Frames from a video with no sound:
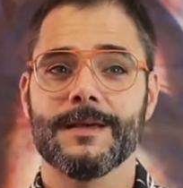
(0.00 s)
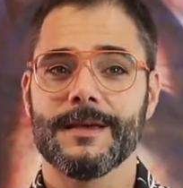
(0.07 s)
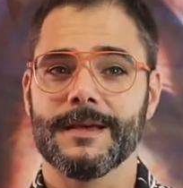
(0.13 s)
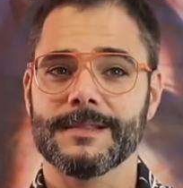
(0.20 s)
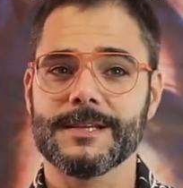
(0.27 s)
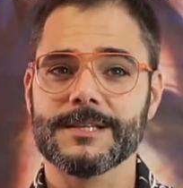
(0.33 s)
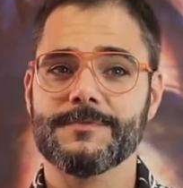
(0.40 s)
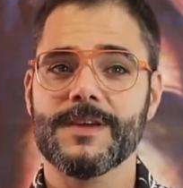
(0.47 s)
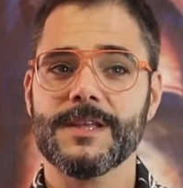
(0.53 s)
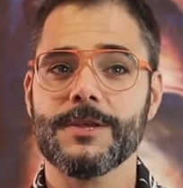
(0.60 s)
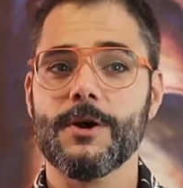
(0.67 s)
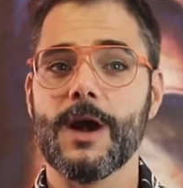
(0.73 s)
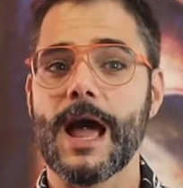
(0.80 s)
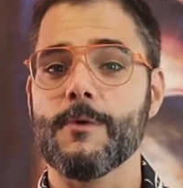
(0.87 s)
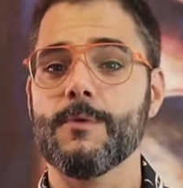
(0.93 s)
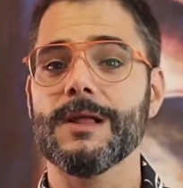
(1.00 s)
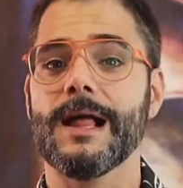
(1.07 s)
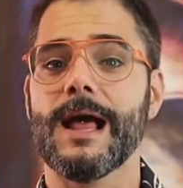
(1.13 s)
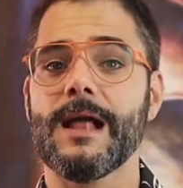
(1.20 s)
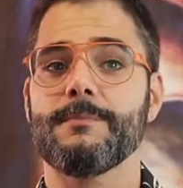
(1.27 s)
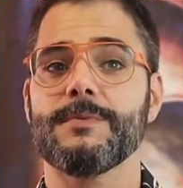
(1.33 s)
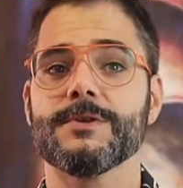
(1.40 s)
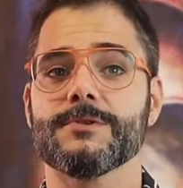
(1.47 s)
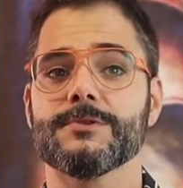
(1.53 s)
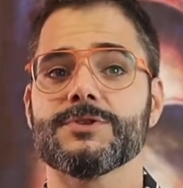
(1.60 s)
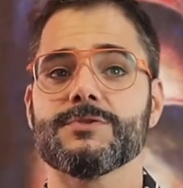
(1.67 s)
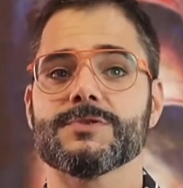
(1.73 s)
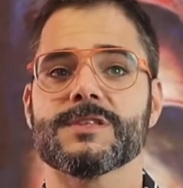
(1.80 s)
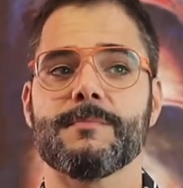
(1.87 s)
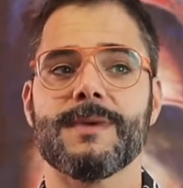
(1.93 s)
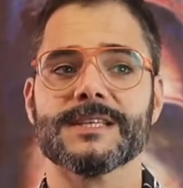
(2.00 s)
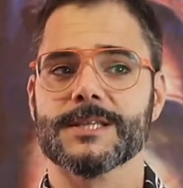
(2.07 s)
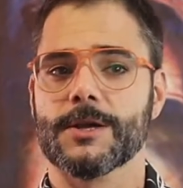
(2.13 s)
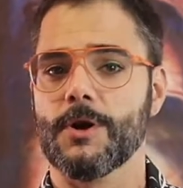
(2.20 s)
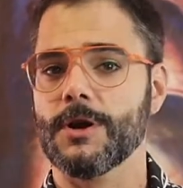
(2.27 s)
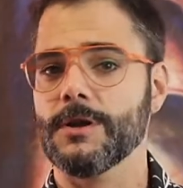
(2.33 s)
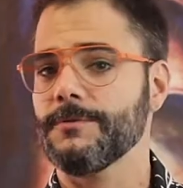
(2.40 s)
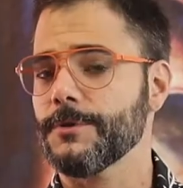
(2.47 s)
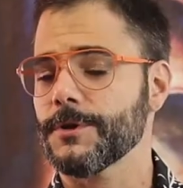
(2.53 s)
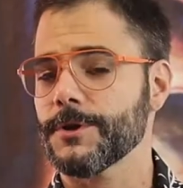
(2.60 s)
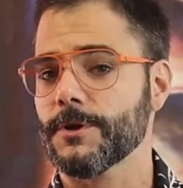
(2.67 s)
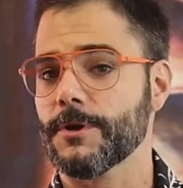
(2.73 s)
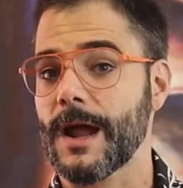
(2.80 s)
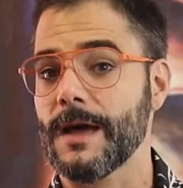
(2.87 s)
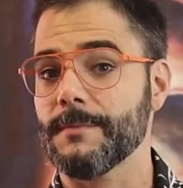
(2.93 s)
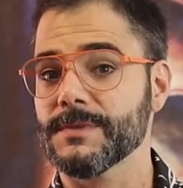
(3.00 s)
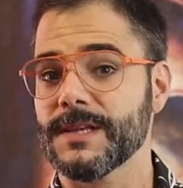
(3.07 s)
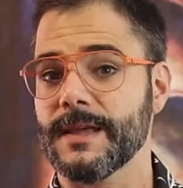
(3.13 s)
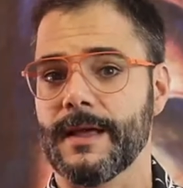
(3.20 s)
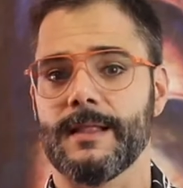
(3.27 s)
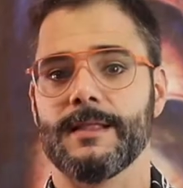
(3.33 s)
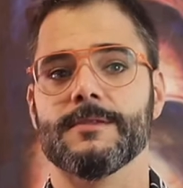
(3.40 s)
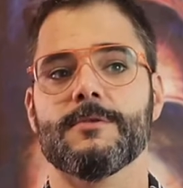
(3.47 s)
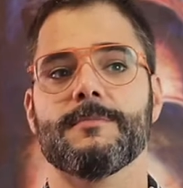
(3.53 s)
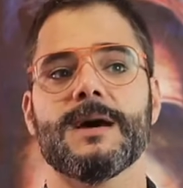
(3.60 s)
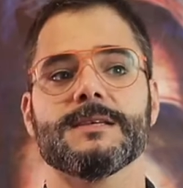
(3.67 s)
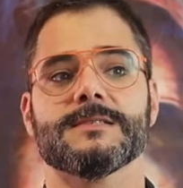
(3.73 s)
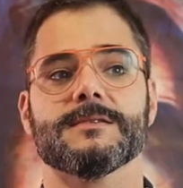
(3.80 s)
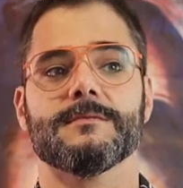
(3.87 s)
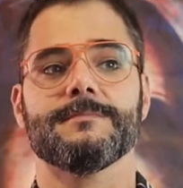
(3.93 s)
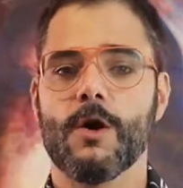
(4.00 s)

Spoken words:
In this video I will help you to choose the best coil for your MTL atomizer.